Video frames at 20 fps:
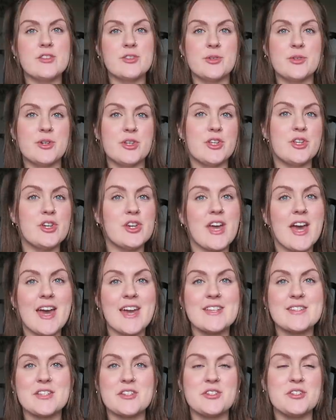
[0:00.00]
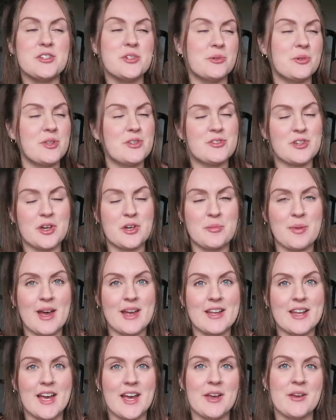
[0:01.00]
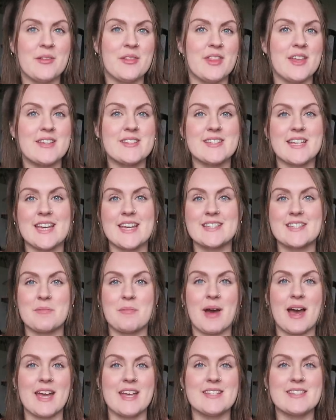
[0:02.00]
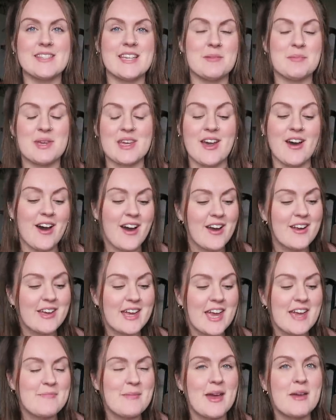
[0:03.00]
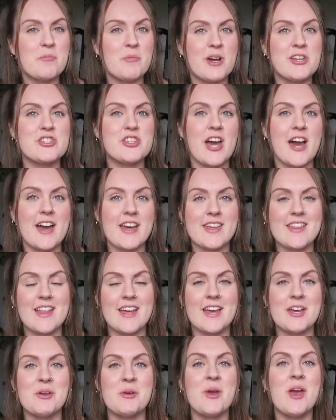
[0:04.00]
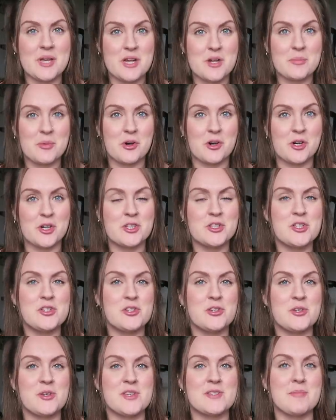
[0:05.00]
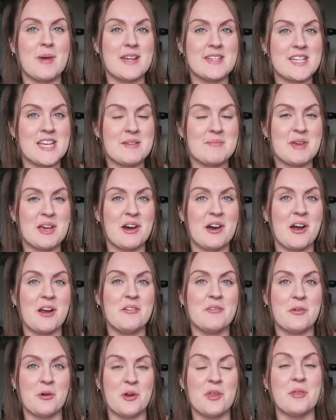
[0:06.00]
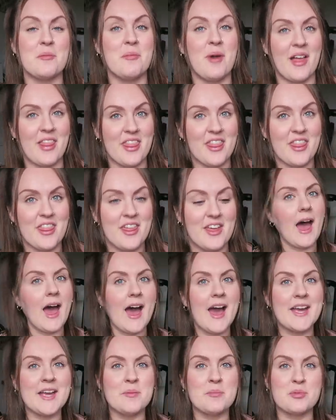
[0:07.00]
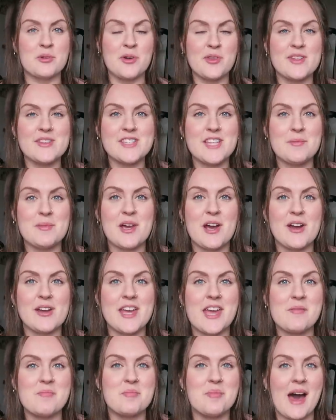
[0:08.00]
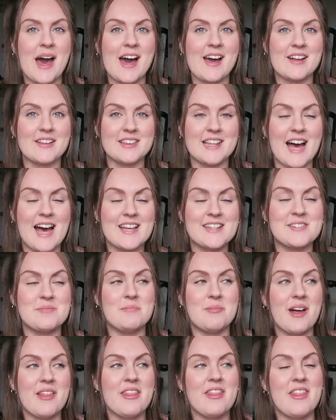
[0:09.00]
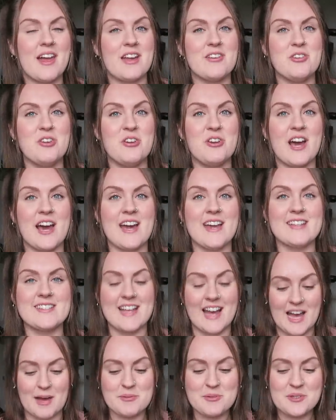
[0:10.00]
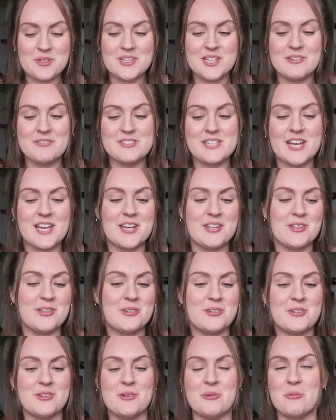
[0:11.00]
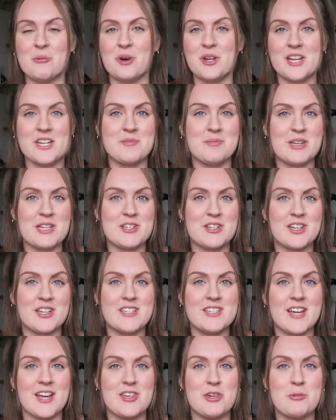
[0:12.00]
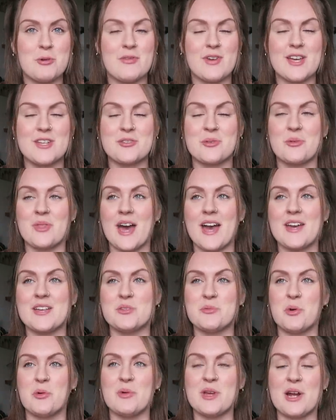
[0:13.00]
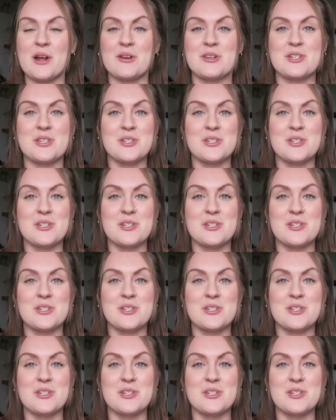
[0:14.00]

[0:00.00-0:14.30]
So you guys know the drill by now. This is my TBR game in which I allow beer pong to choose my TBR for the month. I brought this TBR game back last month and you guys absolutely loved it. You wanted me to continue with it, so that is what we are